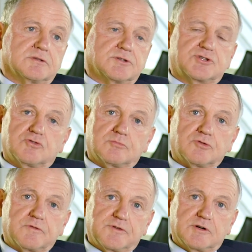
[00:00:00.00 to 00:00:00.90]
that two or
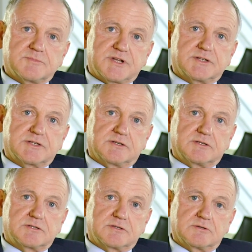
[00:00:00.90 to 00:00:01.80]
more firms enter
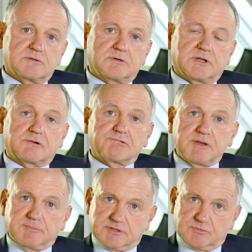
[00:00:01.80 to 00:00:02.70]
into an
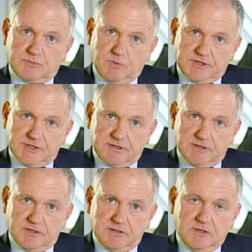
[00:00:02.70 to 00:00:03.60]
agreement with one another.